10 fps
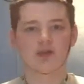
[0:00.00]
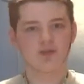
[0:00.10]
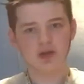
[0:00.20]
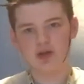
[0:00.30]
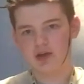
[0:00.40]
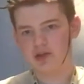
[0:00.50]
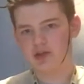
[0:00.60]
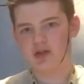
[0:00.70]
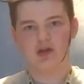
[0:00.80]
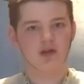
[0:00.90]
because
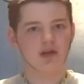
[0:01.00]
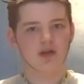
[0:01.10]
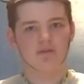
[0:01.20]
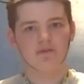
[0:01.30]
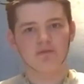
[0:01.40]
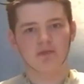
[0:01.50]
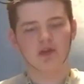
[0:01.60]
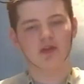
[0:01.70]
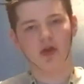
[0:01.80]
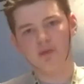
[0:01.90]

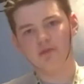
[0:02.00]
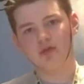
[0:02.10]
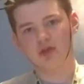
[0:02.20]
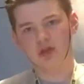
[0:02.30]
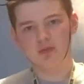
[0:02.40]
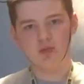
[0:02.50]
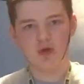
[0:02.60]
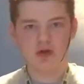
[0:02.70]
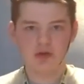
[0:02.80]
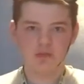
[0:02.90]
I'm gonna keep
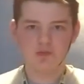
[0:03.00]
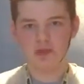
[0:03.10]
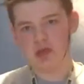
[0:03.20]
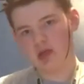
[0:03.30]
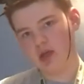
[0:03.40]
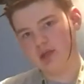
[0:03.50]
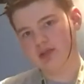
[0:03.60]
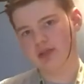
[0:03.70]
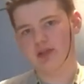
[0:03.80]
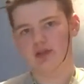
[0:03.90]
wearing them
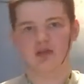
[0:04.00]
because